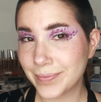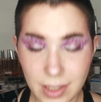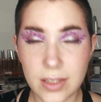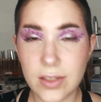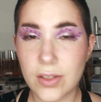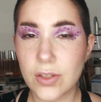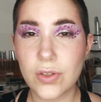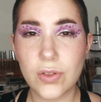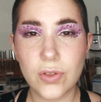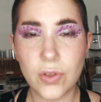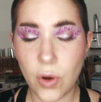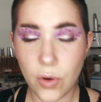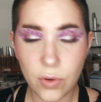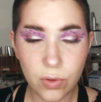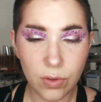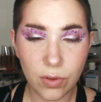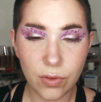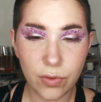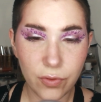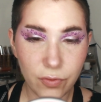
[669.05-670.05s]
It's
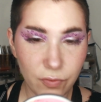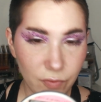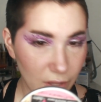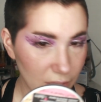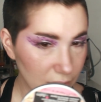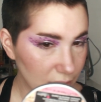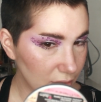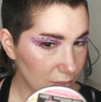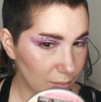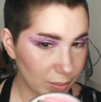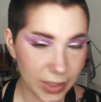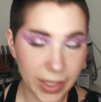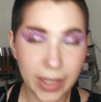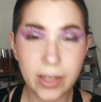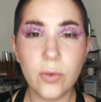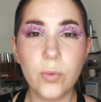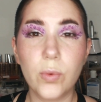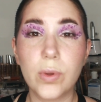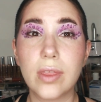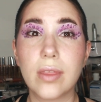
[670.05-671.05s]
so fun
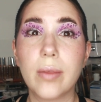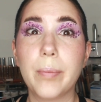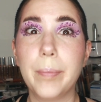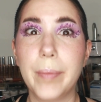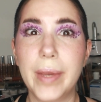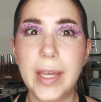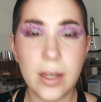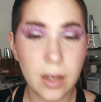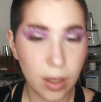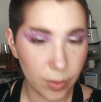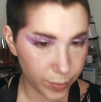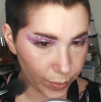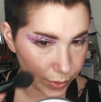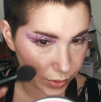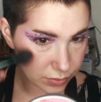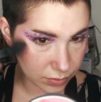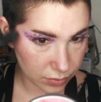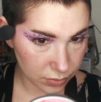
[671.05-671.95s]
playing with makeup.